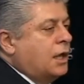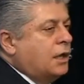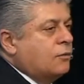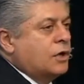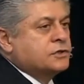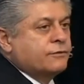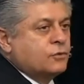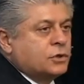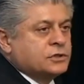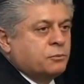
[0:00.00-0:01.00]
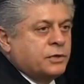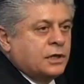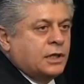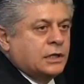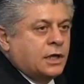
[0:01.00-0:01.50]
he was, of course,
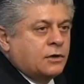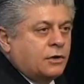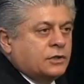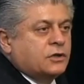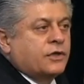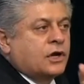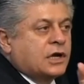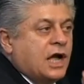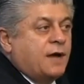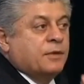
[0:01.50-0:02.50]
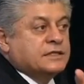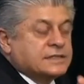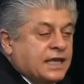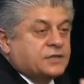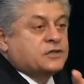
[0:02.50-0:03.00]
appealing not only to their common
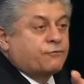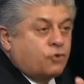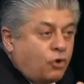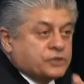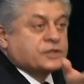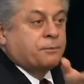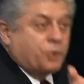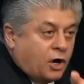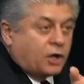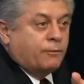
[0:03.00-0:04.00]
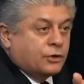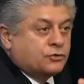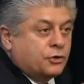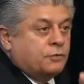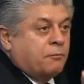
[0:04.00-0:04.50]
sense. Of course, the
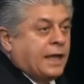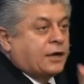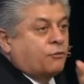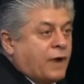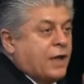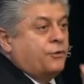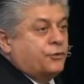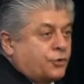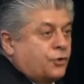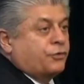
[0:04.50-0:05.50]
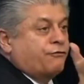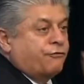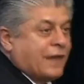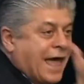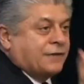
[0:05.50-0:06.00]
parliament couldn't make a round earth
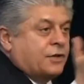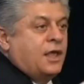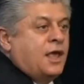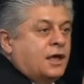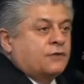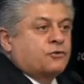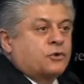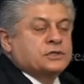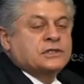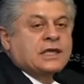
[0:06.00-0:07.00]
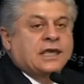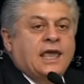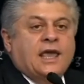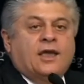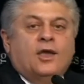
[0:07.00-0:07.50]
flat. And of course, the
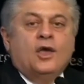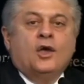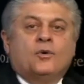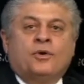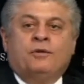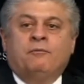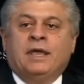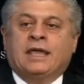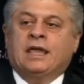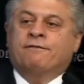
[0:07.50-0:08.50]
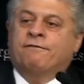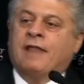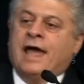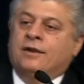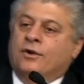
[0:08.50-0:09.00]
king couldn't make a
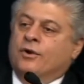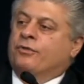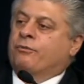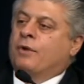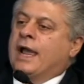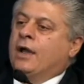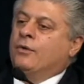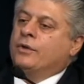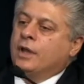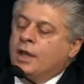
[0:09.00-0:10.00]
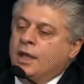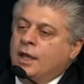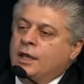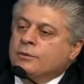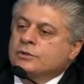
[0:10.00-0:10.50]
flat earth round.
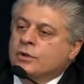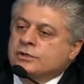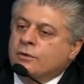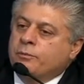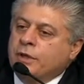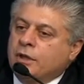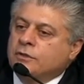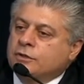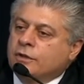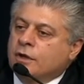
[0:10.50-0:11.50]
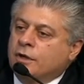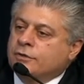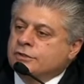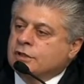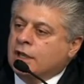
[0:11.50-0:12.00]
He was also appealing to their
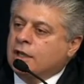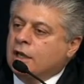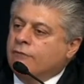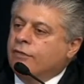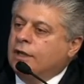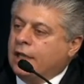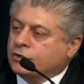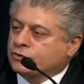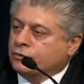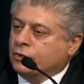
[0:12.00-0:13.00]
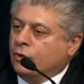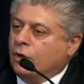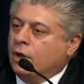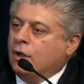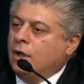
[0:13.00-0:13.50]
understanding of the natural
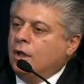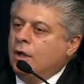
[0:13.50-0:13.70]
law,